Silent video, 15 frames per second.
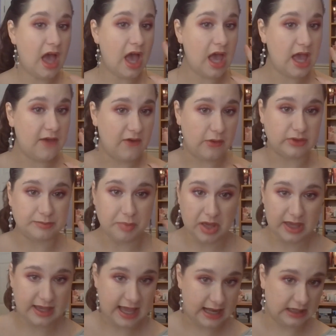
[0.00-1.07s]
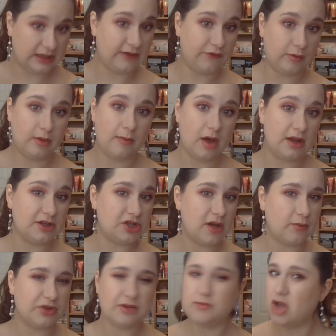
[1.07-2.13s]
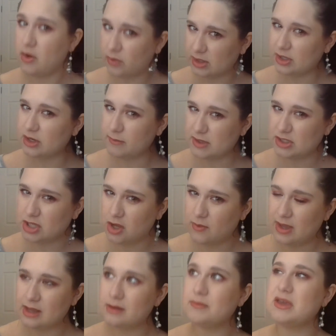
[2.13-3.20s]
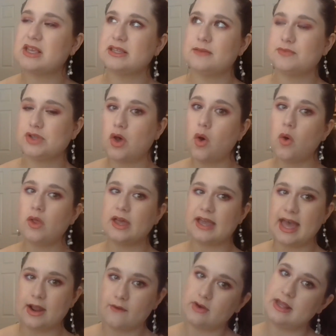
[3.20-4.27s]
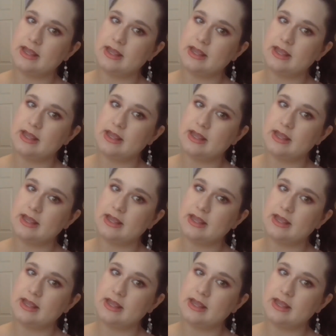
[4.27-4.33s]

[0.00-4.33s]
if I was buying anything from the body shop, which I'm not really gonna be doing because I'm so like head over